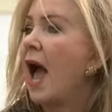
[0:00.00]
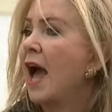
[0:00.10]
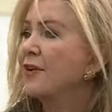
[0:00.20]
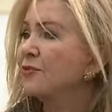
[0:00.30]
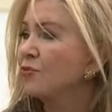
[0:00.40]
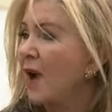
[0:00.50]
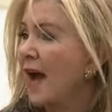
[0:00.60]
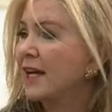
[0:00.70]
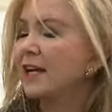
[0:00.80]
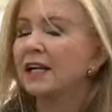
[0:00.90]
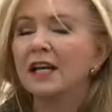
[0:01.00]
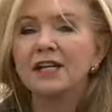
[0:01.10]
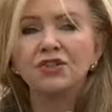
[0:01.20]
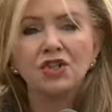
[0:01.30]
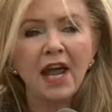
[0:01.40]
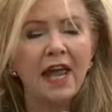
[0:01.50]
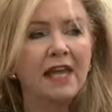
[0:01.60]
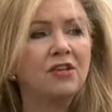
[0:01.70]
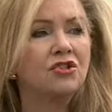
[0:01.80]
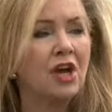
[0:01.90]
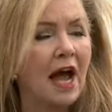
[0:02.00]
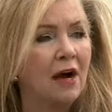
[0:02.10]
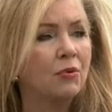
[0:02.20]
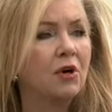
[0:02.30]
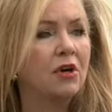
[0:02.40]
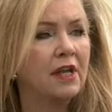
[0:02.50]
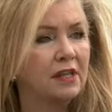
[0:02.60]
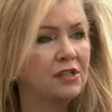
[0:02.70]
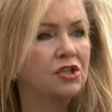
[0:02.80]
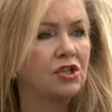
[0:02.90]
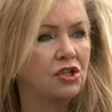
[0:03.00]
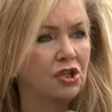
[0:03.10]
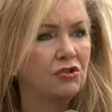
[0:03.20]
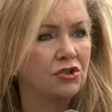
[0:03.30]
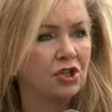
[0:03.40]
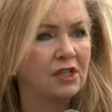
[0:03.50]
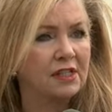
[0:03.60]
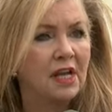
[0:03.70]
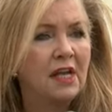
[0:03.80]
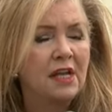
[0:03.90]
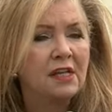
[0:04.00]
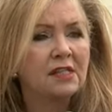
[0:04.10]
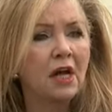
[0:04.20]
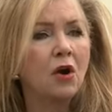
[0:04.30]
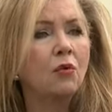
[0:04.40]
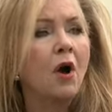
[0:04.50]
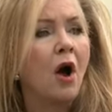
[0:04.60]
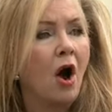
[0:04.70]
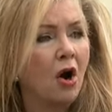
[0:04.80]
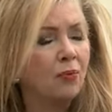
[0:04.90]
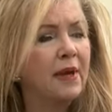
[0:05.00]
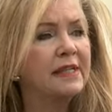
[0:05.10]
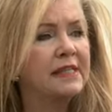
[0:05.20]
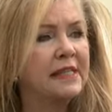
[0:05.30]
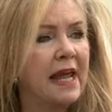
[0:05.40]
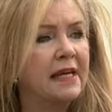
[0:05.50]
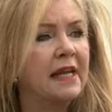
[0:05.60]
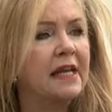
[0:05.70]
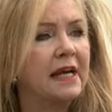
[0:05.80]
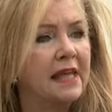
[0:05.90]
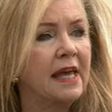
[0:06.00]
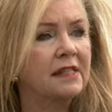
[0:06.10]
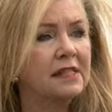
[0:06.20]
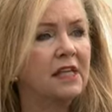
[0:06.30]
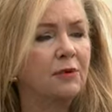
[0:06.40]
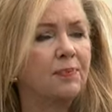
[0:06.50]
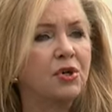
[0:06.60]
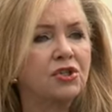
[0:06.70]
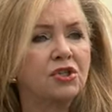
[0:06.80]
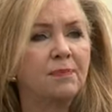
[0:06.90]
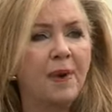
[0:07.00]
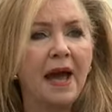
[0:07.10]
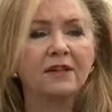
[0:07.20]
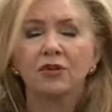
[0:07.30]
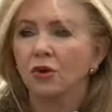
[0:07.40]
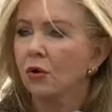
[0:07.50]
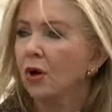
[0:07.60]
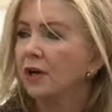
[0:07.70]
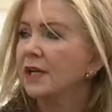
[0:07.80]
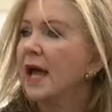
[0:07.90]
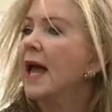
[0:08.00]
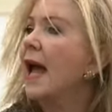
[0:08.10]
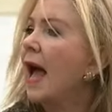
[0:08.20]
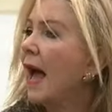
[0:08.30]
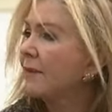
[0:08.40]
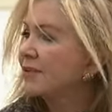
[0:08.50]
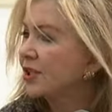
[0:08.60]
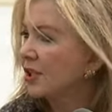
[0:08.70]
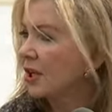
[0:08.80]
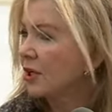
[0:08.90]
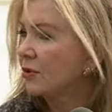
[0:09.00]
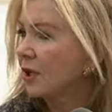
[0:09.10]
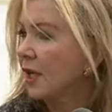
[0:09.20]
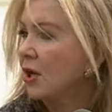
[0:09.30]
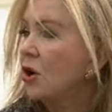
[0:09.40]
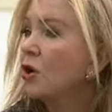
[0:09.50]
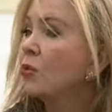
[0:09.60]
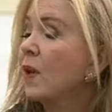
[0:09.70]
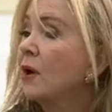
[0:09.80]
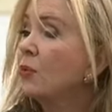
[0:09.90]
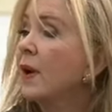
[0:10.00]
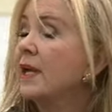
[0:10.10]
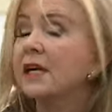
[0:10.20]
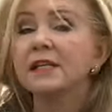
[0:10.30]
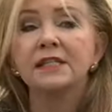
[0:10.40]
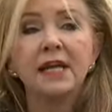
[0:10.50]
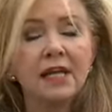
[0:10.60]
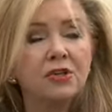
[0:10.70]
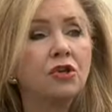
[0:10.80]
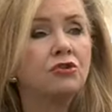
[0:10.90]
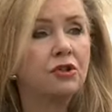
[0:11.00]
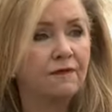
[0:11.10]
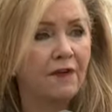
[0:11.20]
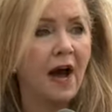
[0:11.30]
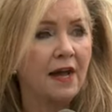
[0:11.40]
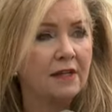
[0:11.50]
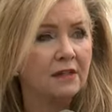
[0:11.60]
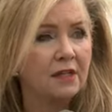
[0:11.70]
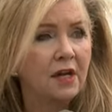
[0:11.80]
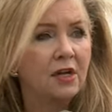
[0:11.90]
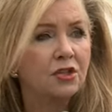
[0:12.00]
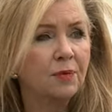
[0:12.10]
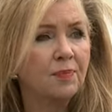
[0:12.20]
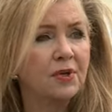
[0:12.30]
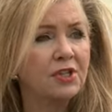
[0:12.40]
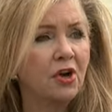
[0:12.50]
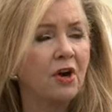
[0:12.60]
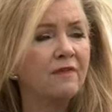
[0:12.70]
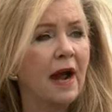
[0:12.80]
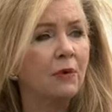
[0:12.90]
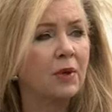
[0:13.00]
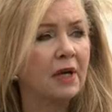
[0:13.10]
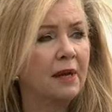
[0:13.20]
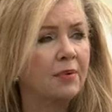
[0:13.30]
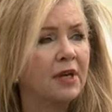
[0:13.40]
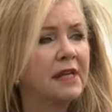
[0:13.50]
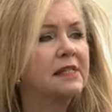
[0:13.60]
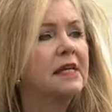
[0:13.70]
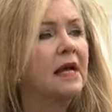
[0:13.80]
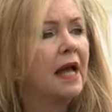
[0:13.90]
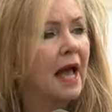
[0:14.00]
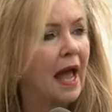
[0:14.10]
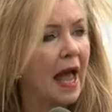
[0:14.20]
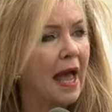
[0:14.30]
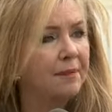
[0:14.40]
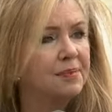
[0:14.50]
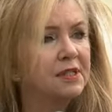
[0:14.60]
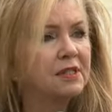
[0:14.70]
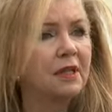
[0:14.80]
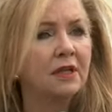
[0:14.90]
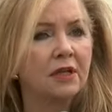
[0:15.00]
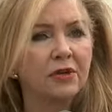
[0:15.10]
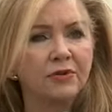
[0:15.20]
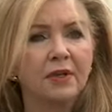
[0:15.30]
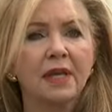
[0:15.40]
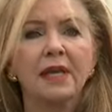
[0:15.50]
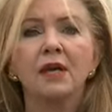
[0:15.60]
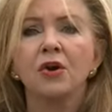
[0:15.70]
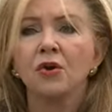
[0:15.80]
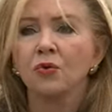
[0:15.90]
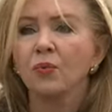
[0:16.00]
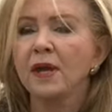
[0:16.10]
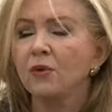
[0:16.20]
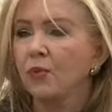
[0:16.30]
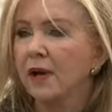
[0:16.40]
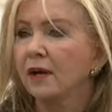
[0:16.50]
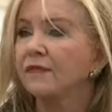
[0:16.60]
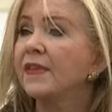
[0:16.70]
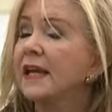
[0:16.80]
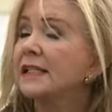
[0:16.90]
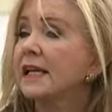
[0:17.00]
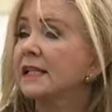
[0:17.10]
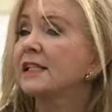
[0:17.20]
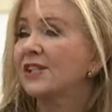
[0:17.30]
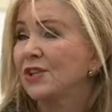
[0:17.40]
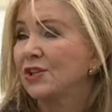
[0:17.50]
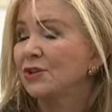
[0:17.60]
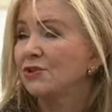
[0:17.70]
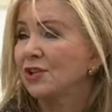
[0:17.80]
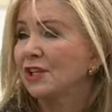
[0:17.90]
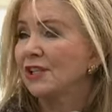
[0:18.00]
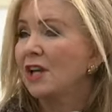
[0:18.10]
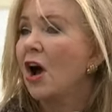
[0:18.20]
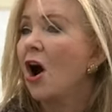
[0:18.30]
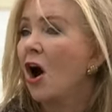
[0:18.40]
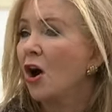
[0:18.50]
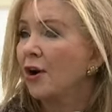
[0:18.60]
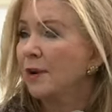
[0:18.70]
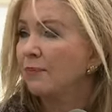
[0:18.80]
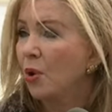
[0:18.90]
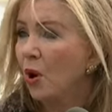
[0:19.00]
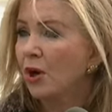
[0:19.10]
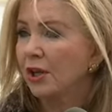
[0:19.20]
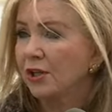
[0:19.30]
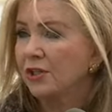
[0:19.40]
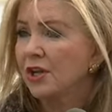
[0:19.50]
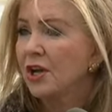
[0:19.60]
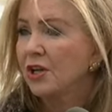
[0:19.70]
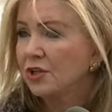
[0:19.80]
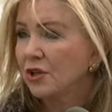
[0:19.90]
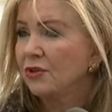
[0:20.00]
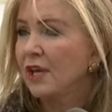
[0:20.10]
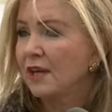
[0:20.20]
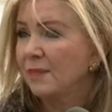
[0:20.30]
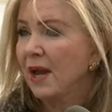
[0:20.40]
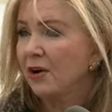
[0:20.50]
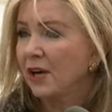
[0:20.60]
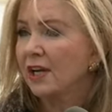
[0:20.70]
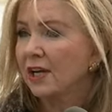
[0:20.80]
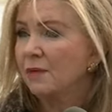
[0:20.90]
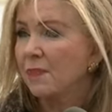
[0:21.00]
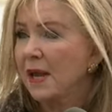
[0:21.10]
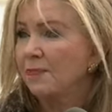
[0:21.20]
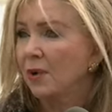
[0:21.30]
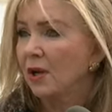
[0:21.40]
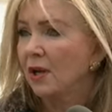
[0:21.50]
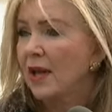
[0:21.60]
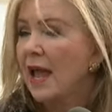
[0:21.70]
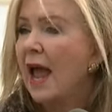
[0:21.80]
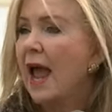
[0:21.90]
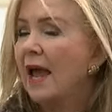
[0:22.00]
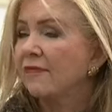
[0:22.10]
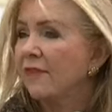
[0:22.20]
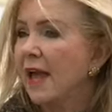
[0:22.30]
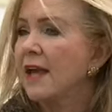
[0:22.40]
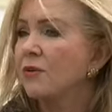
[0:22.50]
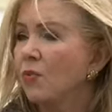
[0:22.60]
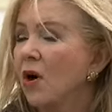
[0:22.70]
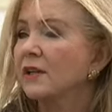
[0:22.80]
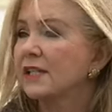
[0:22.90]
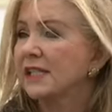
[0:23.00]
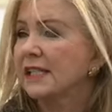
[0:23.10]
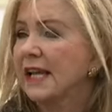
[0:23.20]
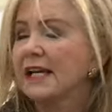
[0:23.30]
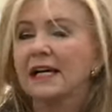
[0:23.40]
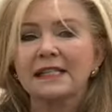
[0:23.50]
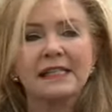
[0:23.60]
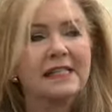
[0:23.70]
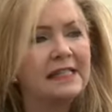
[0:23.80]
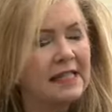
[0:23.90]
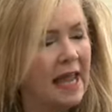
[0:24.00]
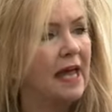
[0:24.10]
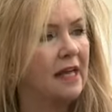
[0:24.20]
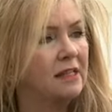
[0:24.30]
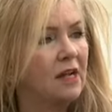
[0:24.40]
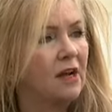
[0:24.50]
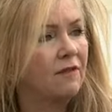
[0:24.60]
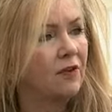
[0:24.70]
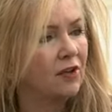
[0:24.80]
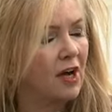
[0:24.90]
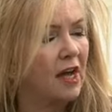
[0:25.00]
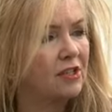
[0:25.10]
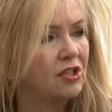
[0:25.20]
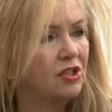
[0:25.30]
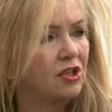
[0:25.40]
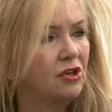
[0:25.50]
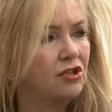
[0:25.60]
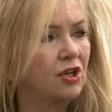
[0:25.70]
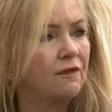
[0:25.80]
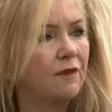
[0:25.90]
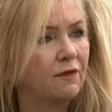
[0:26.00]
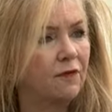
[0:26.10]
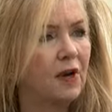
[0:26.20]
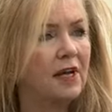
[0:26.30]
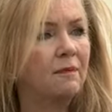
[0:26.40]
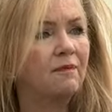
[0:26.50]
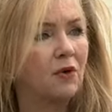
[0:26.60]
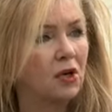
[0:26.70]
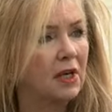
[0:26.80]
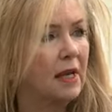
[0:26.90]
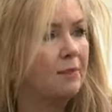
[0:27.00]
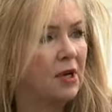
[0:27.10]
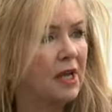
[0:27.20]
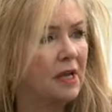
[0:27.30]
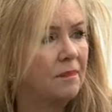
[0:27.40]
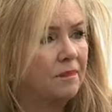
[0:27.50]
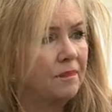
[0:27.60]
and radically change our institutions. So are we standing against their push to pack the court? Absolutely. Will we continue to fight to preserve our liberties? Absolutely we will. These institutions are important to the American people, and they want to see us stand for the Constitution, for freedom, for liberty,